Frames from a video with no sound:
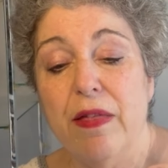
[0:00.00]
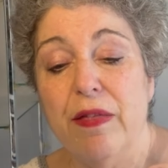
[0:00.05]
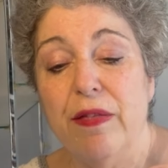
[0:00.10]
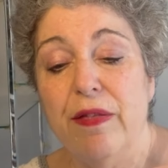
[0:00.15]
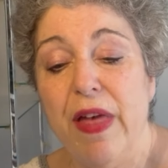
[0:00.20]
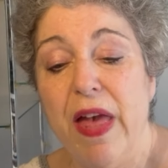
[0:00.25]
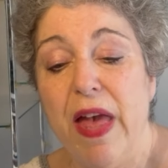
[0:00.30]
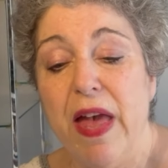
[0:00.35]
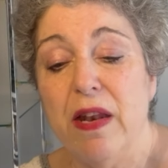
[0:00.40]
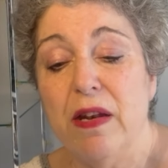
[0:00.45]

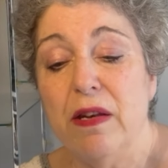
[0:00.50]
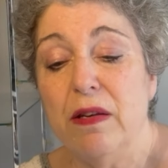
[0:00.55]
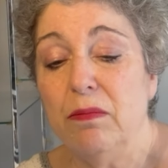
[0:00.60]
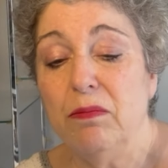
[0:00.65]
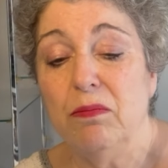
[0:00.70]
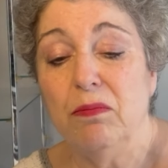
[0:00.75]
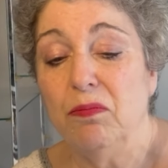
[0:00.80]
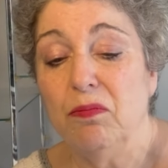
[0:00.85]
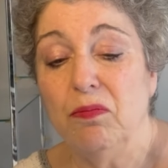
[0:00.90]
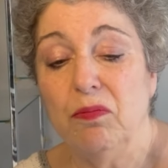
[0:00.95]

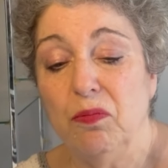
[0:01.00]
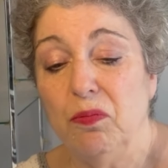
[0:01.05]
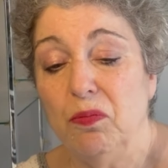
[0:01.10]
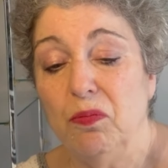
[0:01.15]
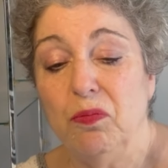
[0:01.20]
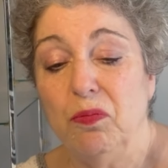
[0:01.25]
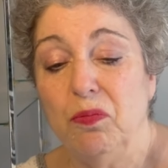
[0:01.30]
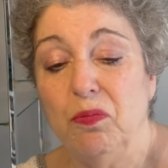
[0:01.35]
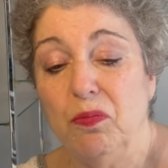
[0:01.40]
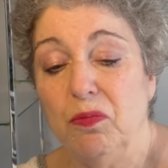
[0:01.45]
Then,
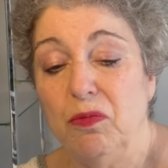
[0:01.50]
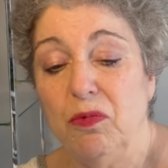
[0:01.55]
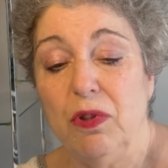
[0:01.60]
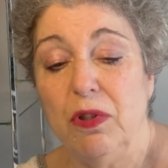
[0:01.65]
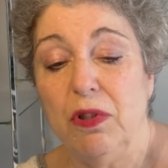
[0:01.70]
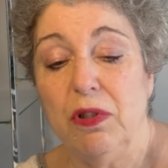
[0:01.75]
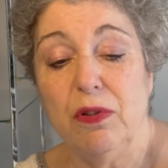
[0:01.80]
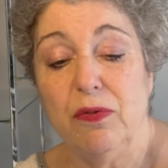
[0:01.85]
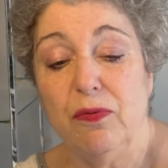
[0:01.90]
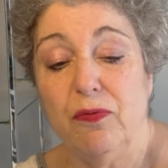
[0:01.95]

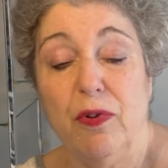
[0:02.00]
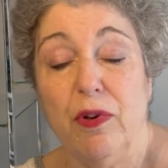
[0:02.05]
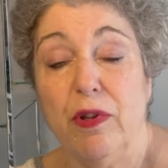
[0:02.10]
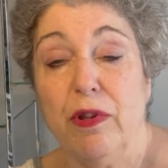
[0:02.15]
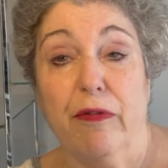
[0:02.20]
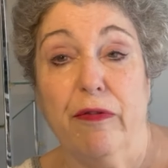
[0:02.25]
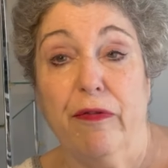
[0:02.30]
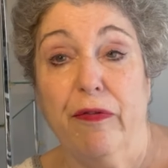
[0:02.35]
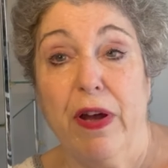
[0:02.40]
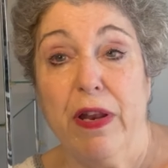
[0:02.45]
just for
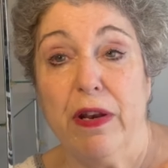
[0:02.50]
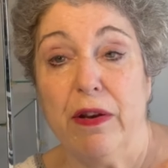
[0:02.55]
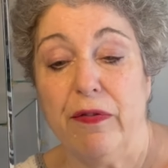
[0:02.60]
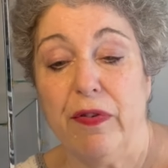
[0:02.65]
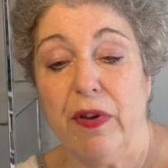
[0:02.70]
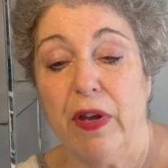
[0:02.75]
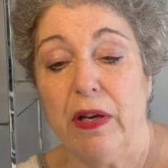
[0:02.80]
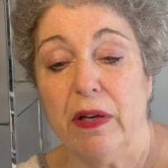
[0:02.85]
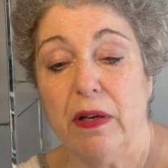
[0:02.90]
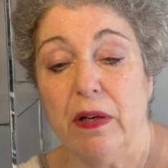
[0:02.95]
the fun of
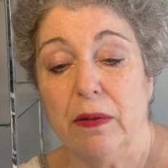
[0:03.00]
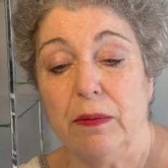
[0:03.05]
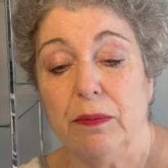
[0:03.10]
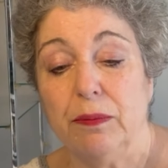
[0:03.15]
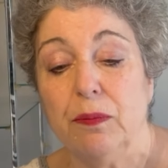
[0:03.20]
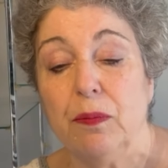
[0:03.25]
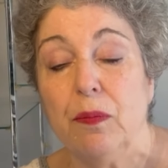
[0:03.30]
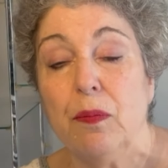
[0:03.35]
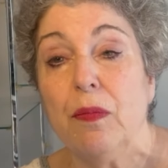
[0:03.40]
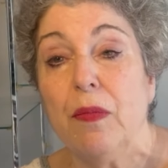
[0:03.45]
it,
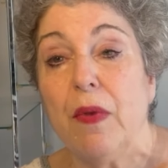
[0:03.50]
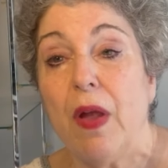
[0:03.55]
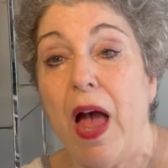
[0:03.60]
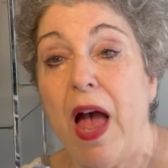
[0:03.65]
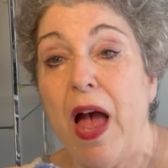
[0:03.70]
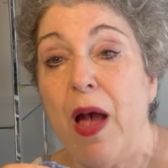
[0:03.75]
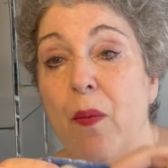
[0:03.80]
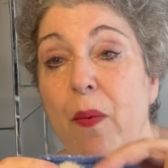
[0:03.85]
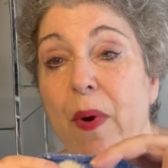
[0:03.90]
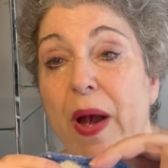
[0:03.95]

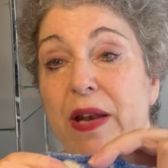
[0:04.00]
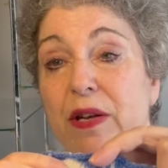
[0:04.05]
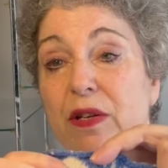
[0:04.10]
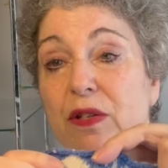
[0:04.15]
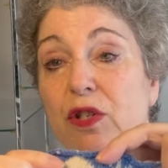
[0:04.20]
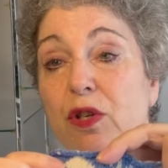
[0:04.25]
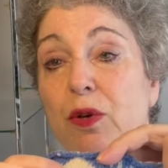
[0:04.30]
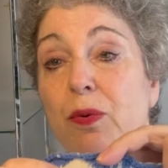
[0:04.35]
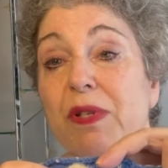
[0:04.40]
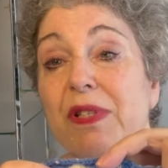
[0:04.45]
I went
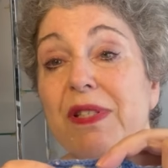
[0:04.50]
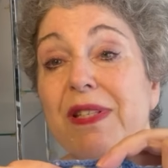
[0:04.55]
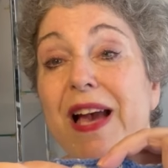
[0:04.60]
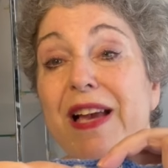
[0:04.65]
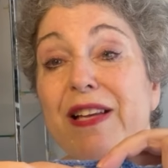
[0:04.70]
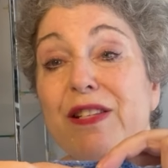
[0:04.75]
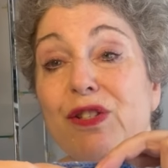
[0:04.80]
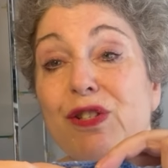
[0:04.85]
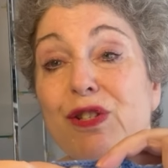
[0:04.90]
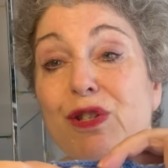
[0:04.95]
to a
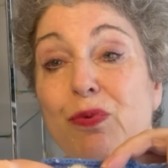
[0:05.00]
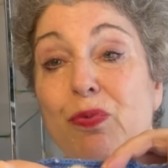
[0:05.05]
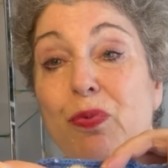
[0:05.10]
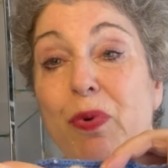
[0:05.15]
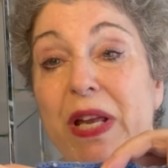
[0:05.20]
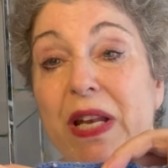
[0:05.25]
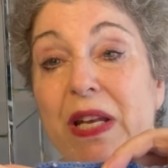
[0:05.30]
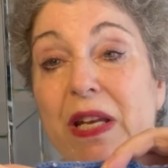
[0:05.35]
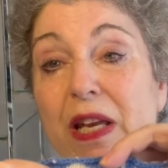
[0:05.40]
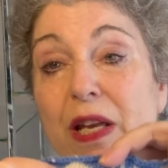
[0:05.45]
size
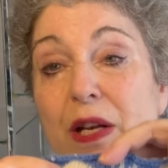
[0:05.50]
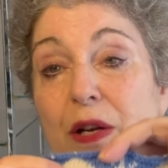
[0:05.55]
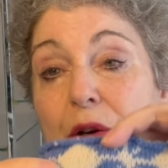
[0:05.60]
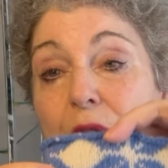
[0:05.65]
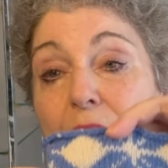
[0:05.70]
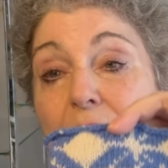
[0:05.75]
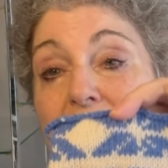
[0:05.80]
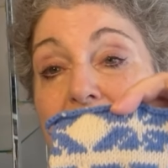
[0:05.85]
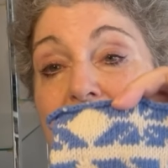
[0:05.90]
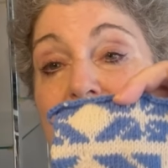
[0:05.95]
three
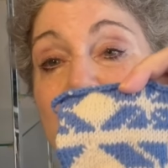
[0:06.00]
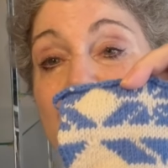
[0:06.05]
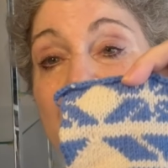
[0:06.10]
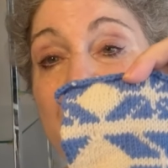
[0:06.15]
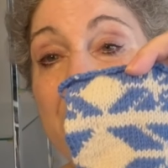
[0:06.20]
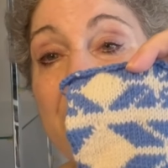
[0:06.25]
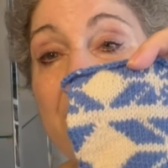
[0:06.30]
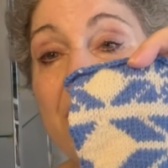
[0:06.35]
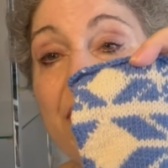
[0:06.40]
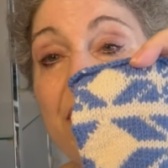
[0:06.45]
needle and I
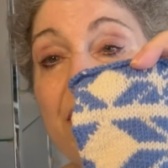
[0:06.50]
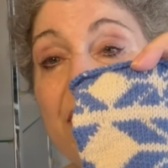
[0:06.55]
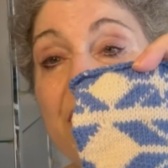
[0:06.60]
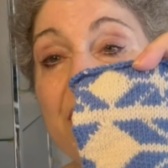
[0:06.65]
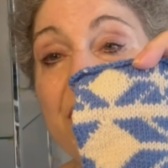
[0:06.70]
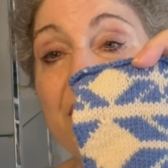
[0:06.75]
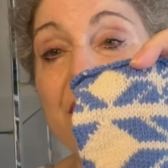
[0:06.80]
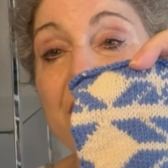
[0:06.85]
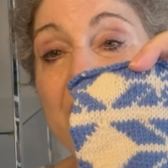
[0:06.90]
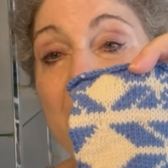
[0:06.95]
knit
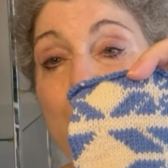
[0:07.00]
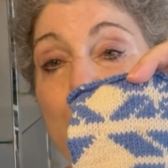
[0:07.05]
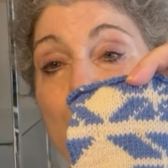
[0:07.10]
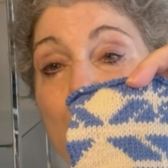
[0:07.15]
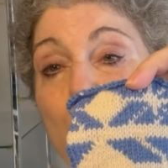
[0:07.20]
this same